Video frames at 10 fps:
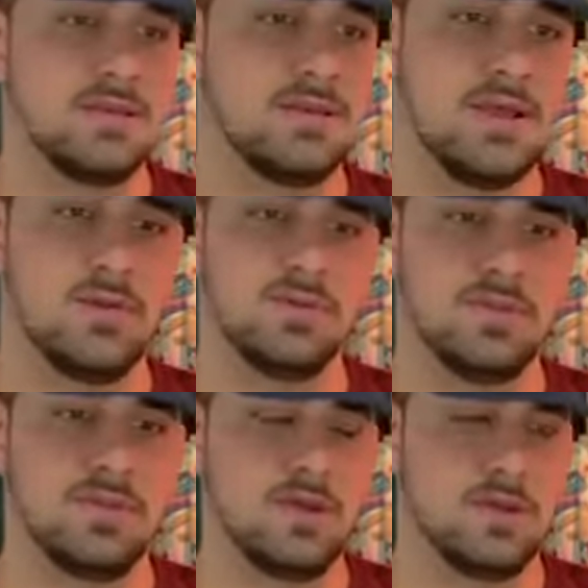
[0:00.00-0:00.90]
not
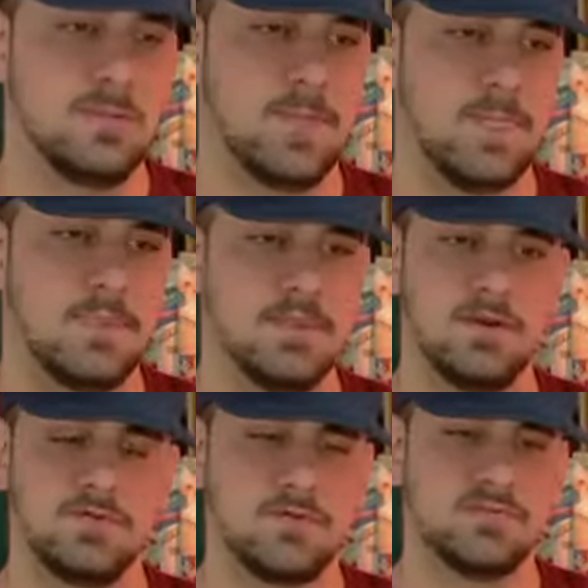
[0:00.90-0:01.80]
only
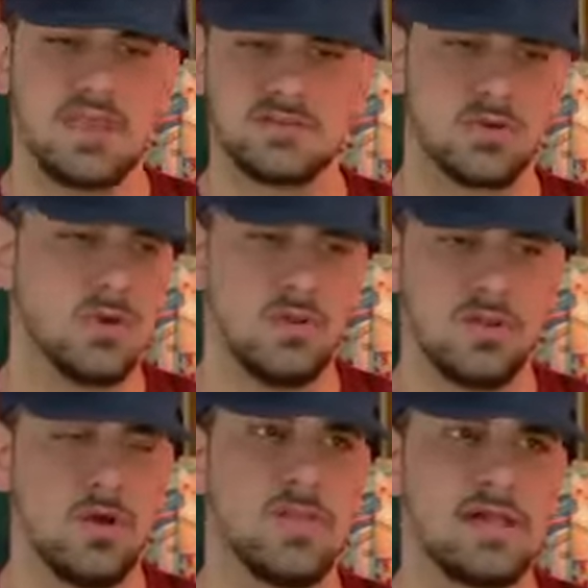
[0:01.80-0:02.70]
from texture quality
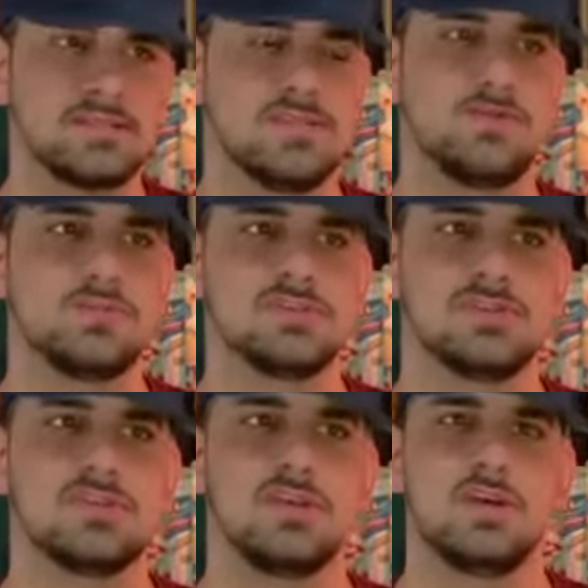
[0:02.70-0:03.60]
and all that stuff, but
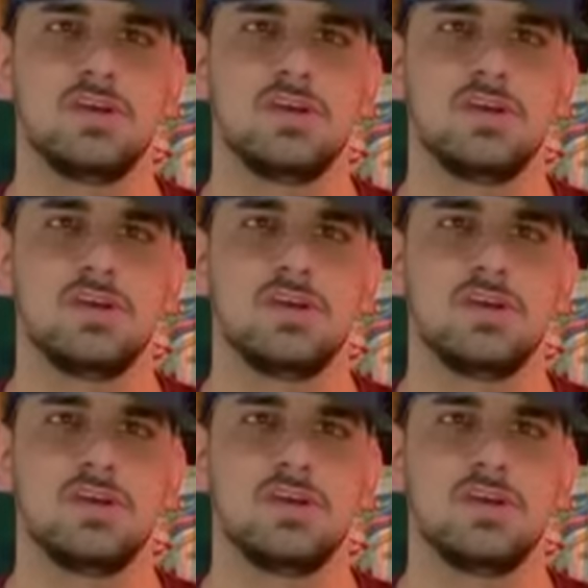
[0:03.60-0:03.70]
just